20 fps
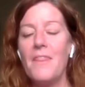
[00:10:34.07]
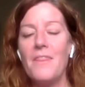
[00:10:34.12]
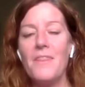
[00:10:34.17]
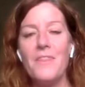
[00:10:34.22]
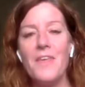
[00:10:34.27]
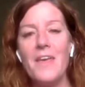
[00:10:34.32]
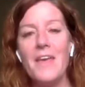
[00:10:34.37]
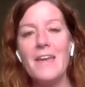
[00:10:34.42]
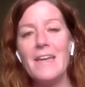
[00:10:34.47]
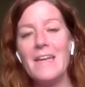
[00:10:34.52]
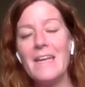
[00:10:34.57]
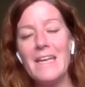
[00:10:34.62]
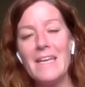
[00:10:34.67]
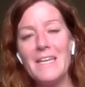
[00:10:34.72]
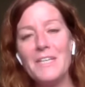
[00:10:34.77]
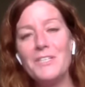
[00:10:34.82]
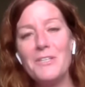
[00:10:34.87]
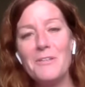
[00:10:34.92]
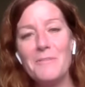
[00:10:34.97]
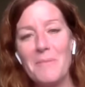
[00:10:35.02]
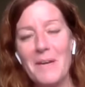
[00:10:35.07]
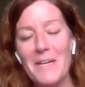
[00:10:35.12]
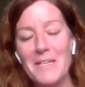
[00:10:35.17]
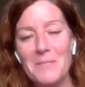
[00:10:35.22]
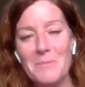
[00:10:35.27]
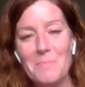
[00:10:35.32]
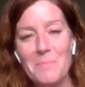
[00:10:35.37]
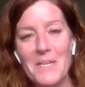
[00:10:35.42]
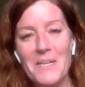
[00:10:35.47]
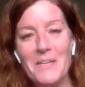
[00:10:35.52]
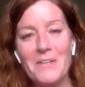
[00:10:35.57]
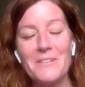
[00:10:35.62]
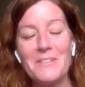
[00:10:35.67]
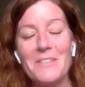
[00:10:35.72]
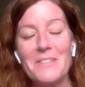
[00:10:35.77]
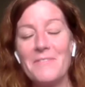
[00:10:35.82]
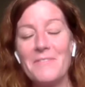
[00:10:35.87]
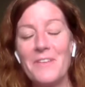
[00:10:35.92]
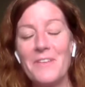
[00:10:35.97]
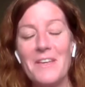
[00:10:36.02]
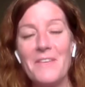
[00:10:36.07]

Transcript: Then each of my speakers have